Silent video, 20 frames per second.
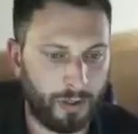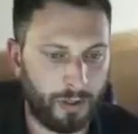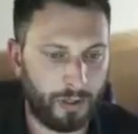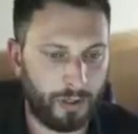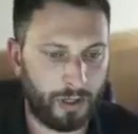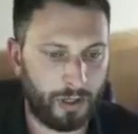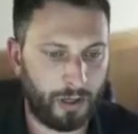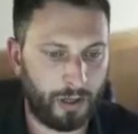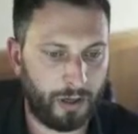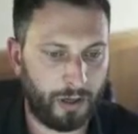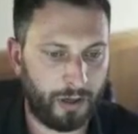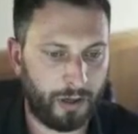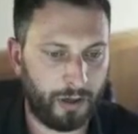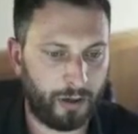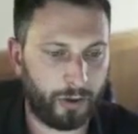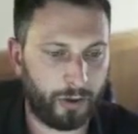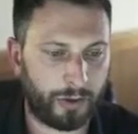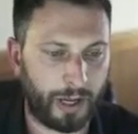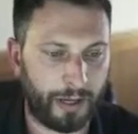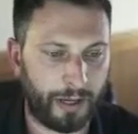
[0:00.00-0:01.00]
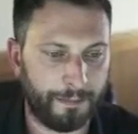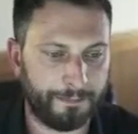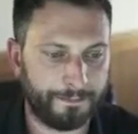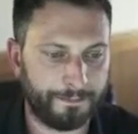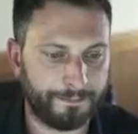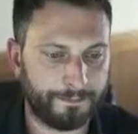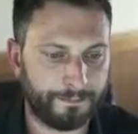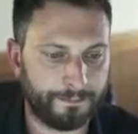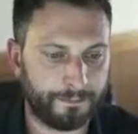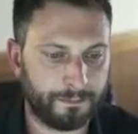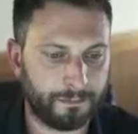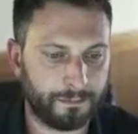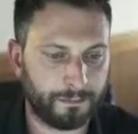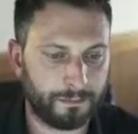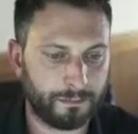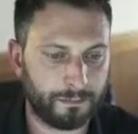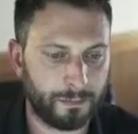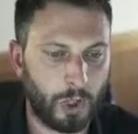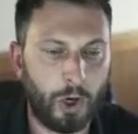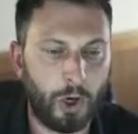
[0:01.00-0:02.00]
Okay.
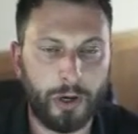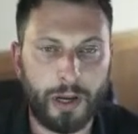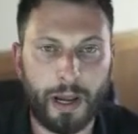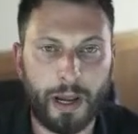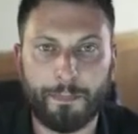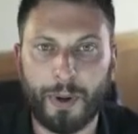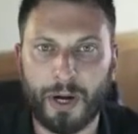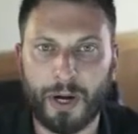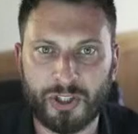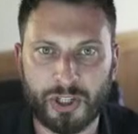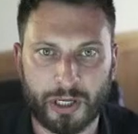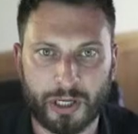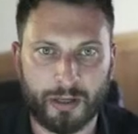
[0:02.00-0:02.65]
Oh yeah, budget